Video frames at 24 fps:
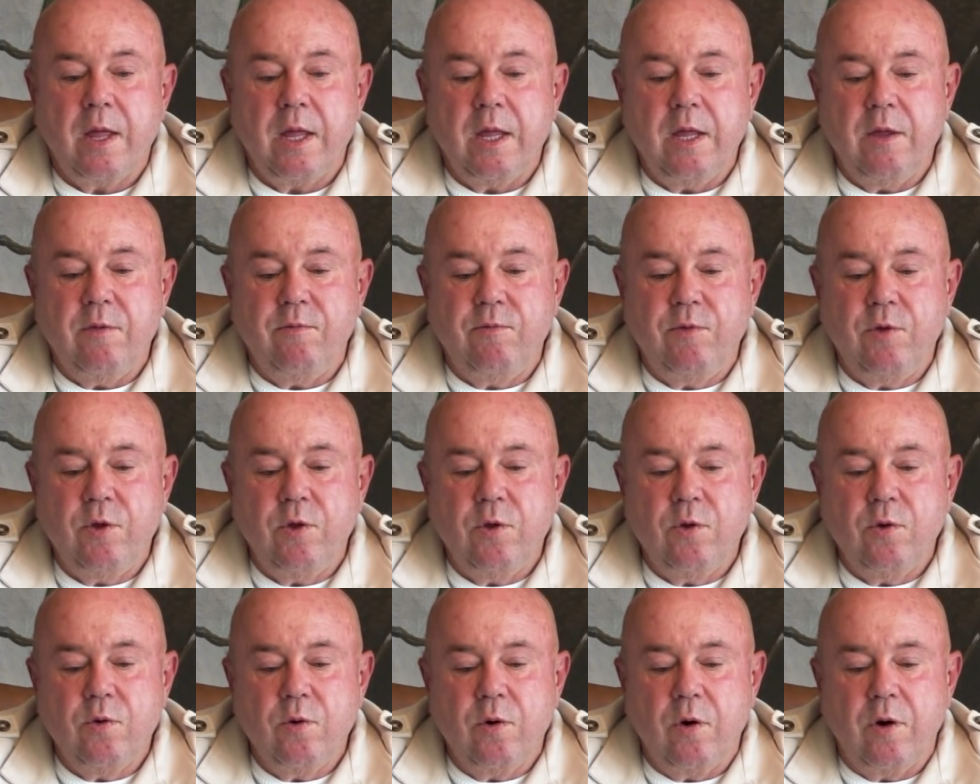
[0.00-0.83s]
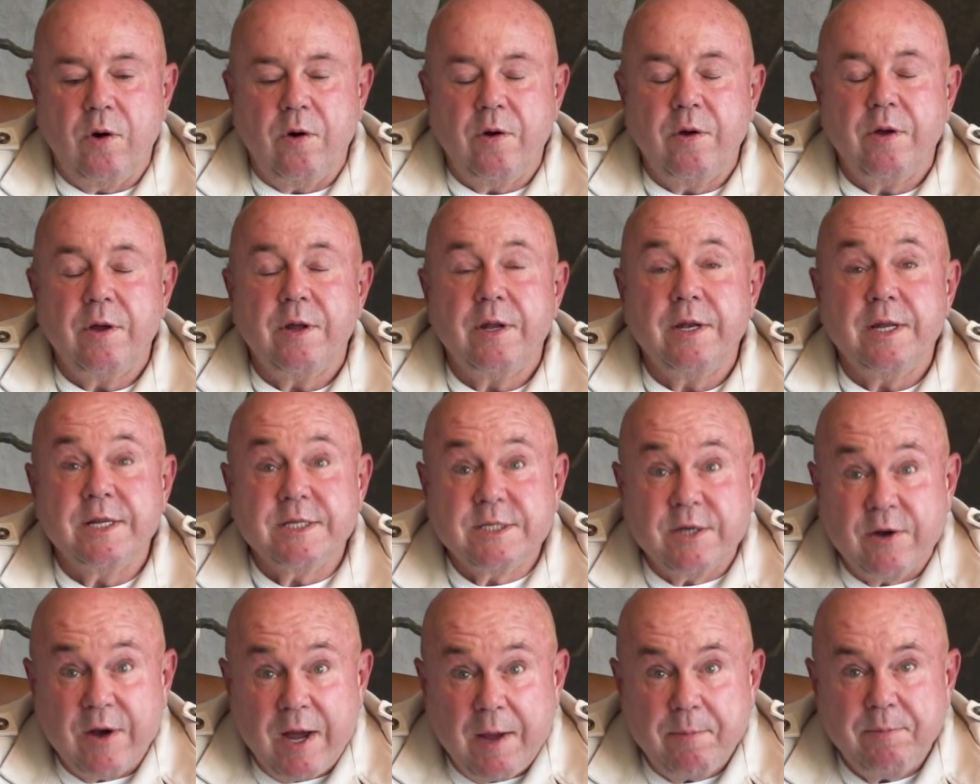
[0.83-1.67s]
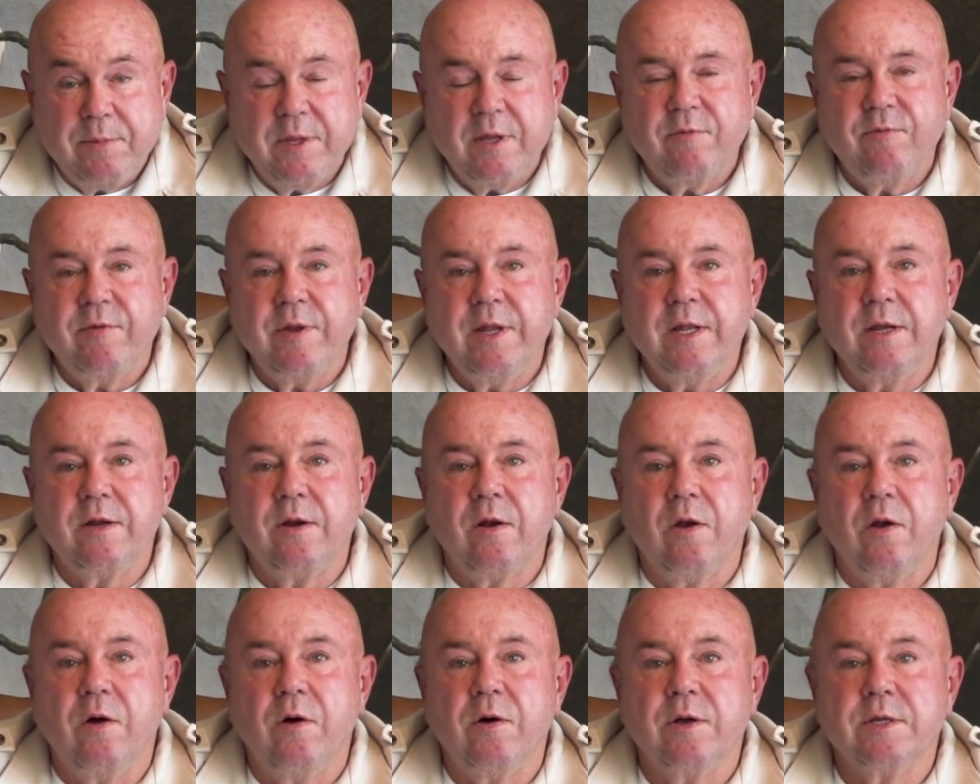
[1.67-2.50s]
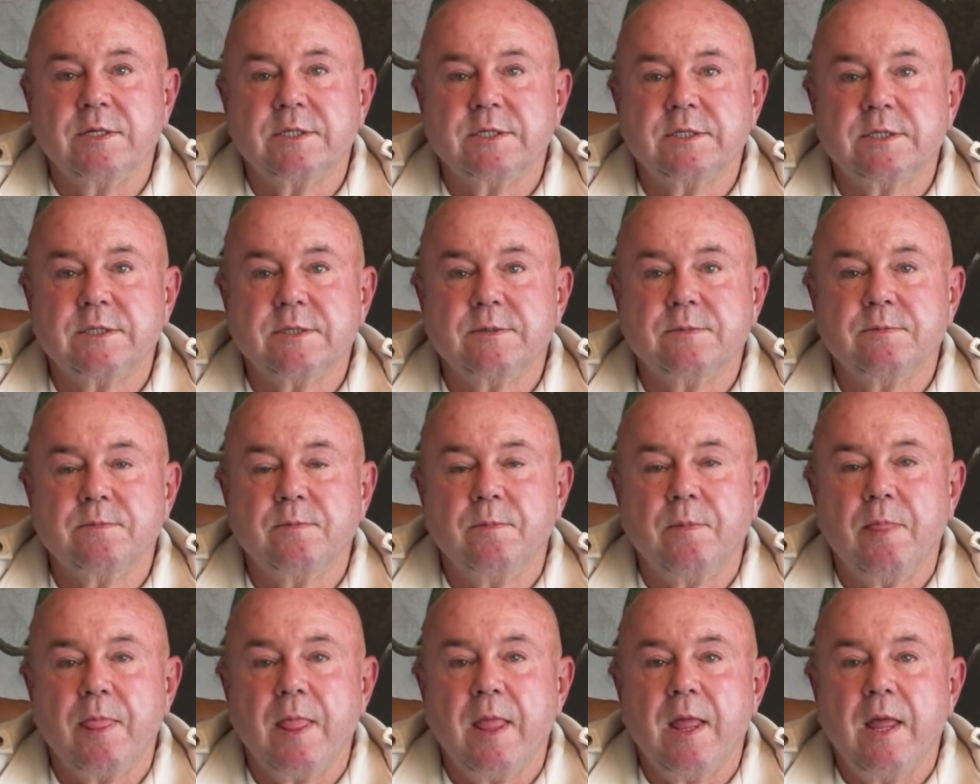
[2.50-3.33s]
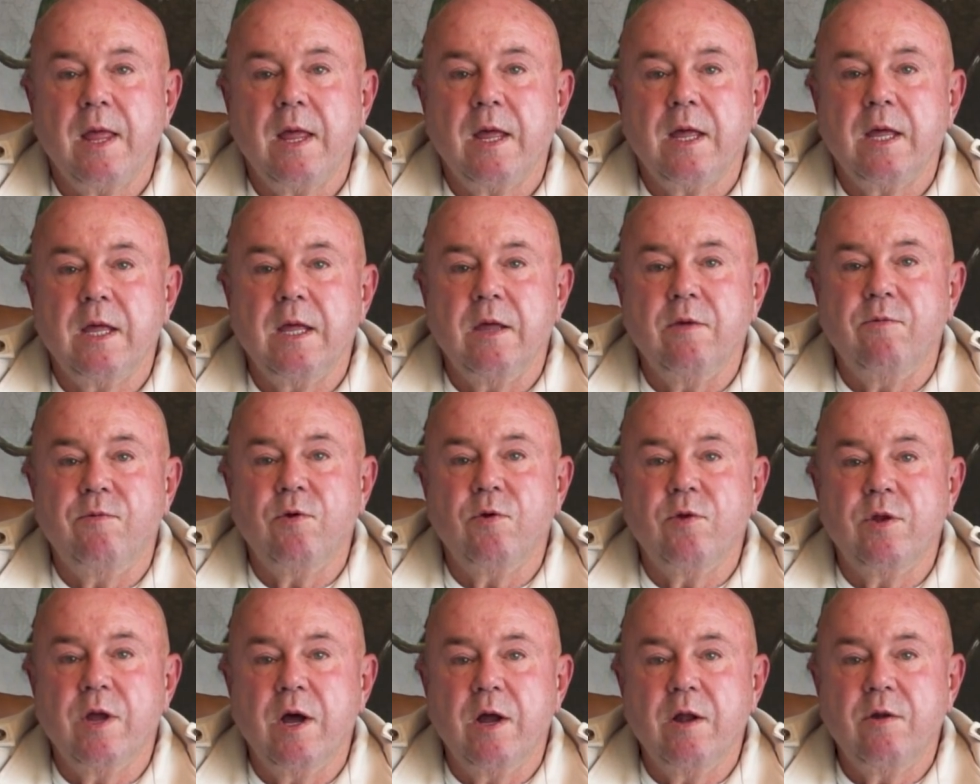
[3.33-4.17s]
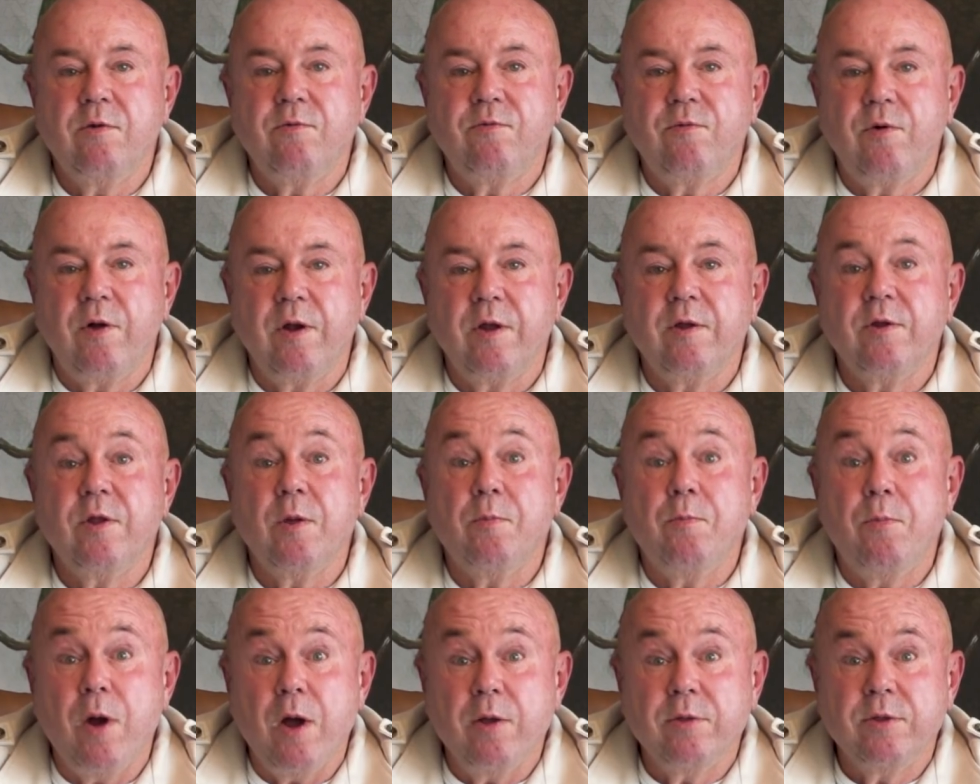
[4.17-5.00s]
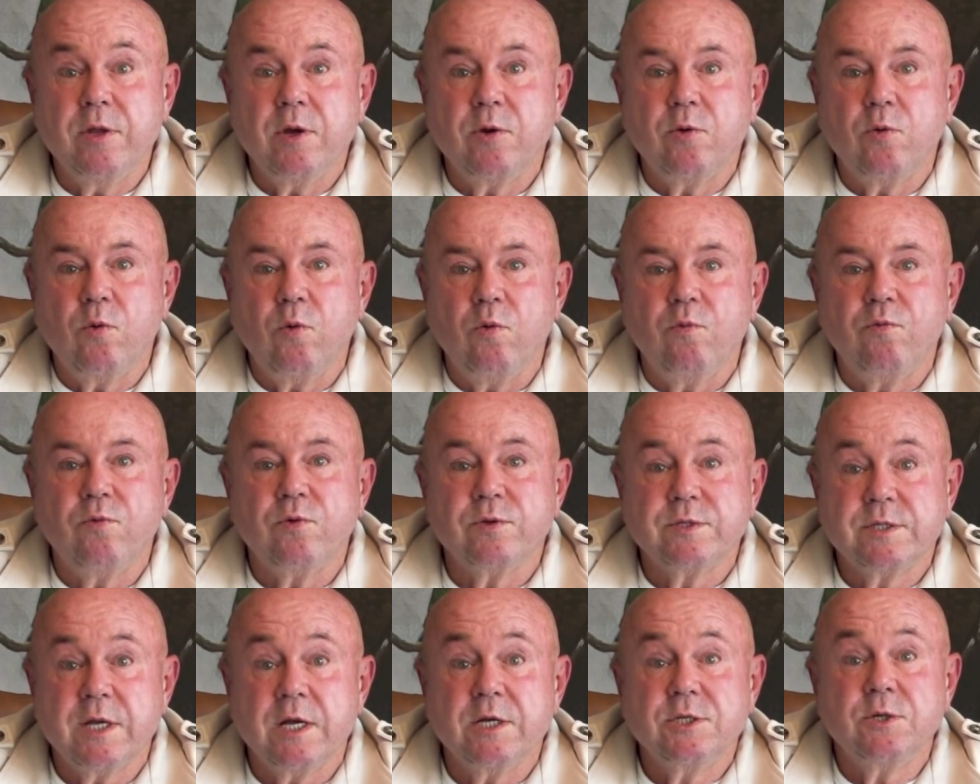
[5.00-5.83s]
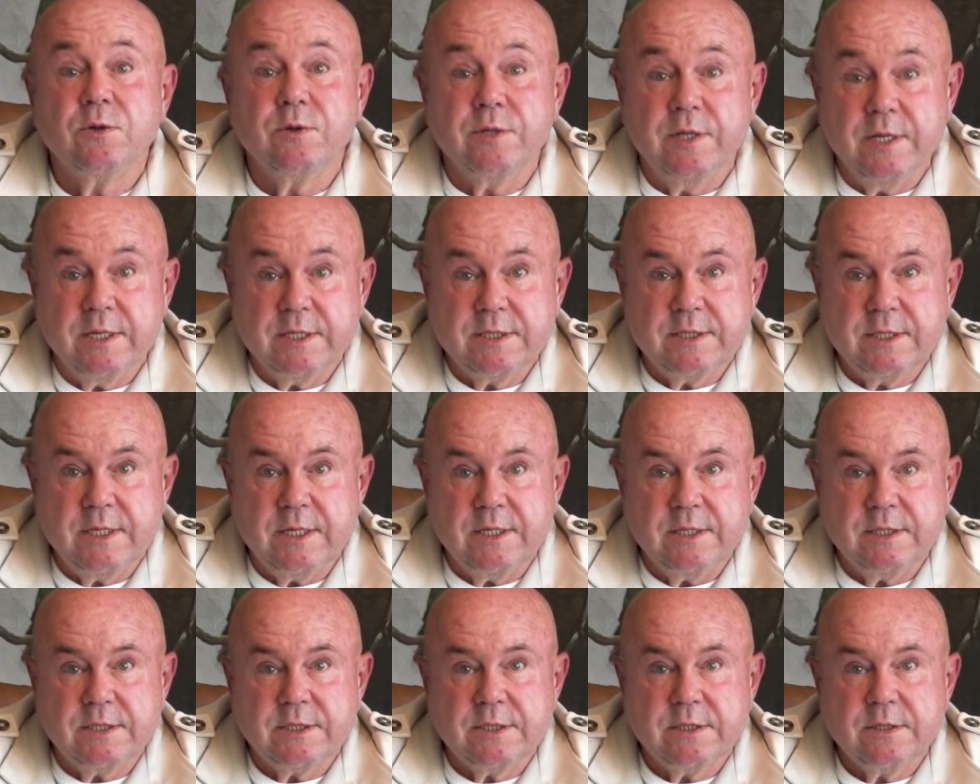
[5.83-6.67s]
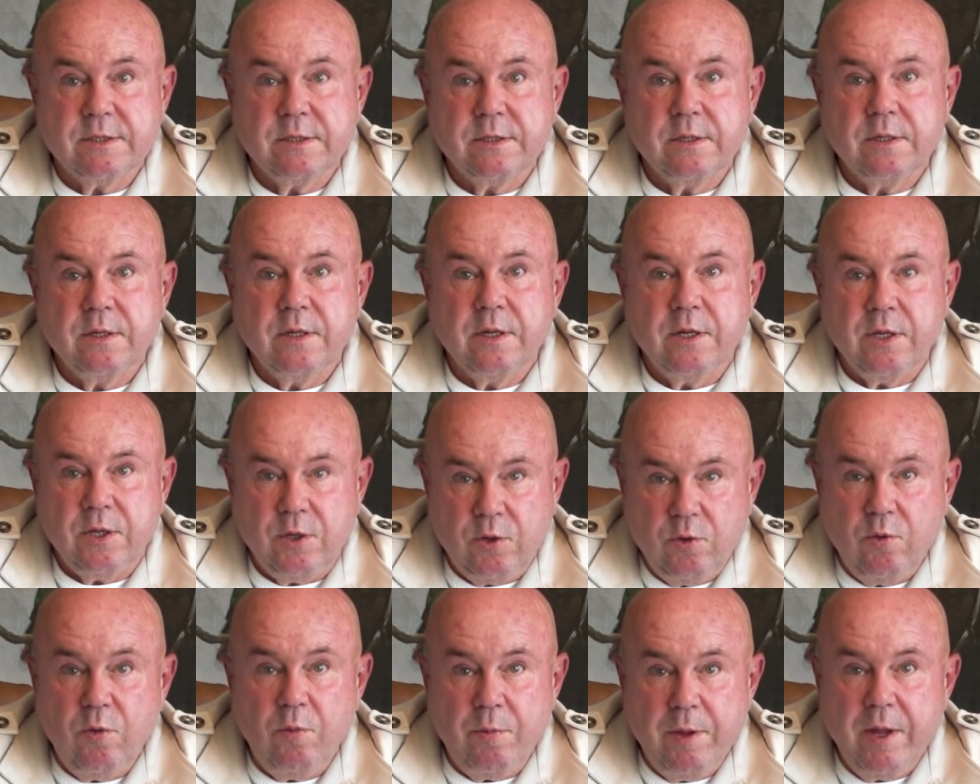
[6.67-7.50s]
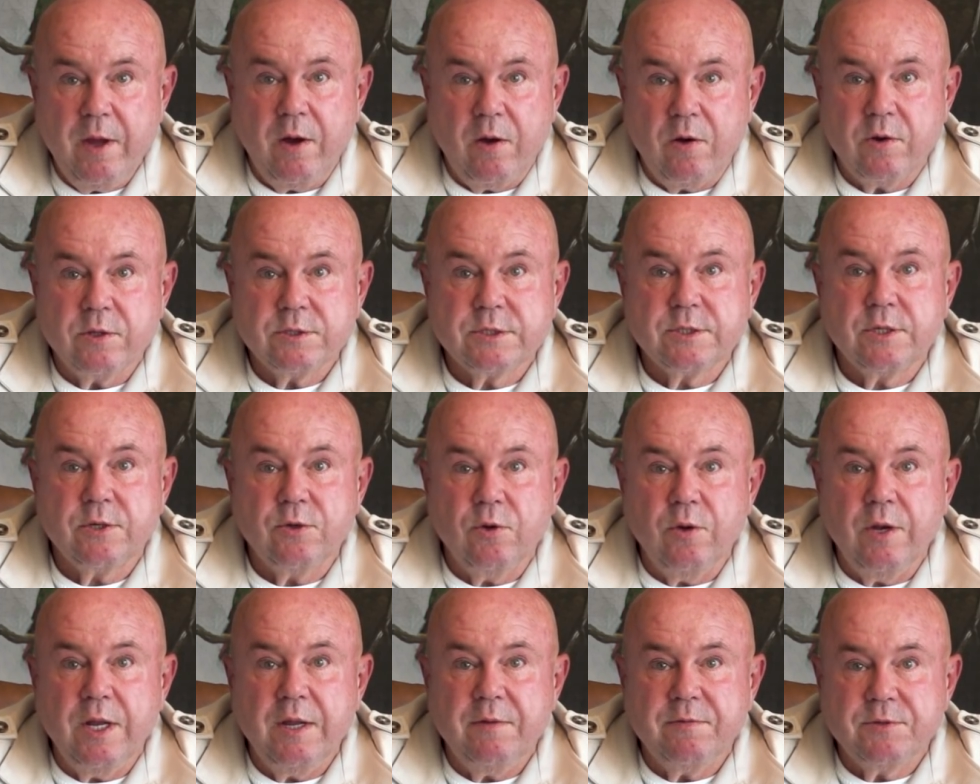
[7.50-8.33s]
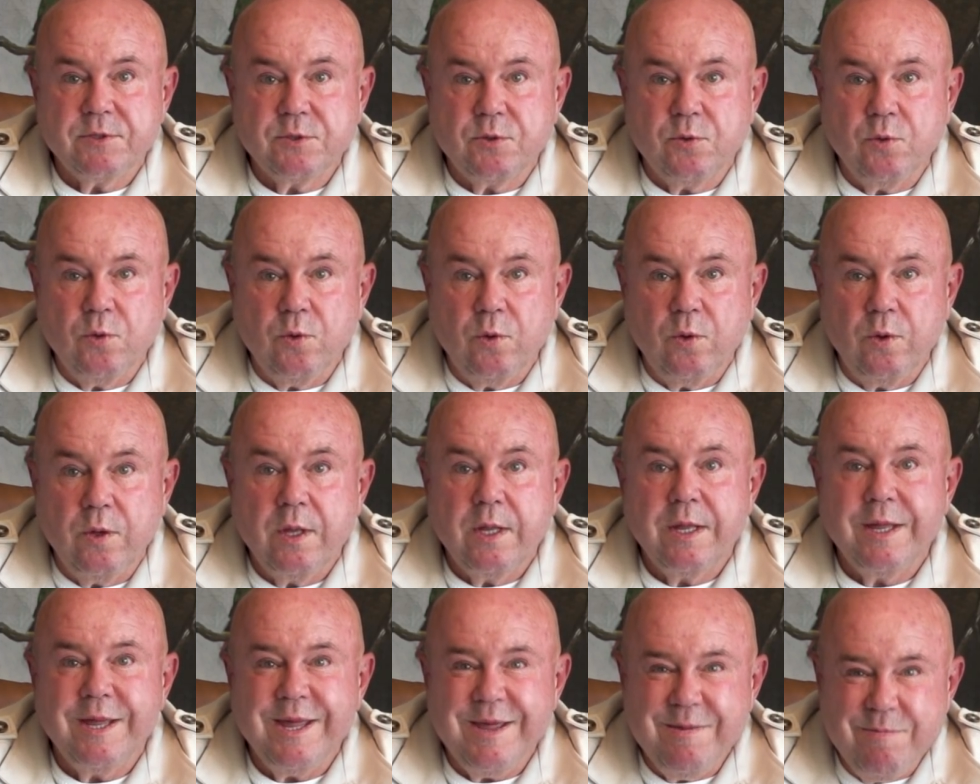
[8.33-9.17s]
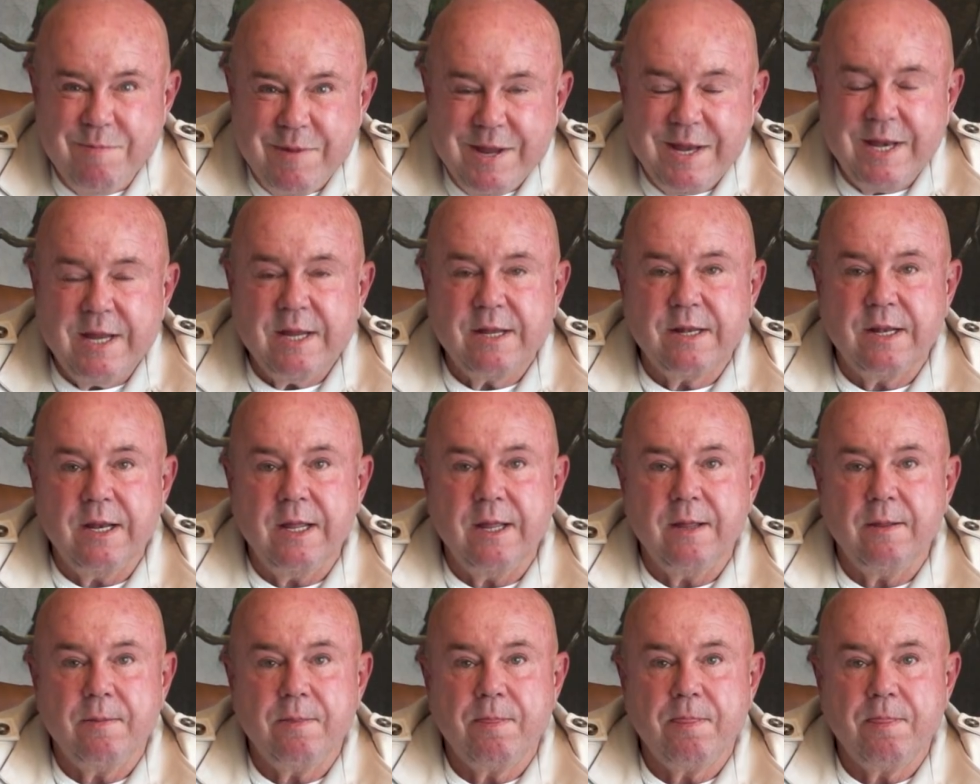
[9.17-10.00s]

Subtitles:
if you are disruptive in class, if you don't follow the protocol for social distance, you will be asked to leave school immediately.